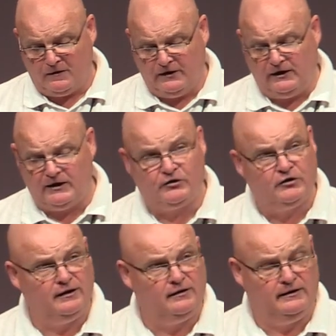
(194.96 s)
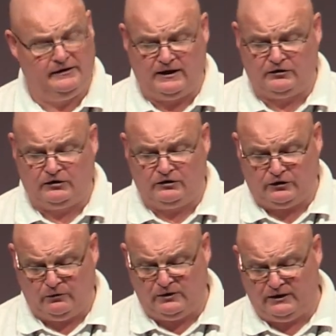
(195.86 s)
In less than
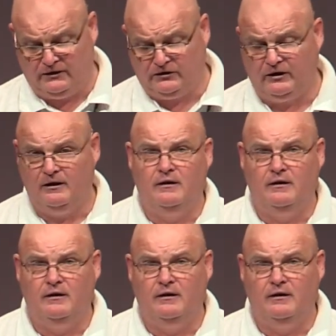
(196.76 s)
2 years,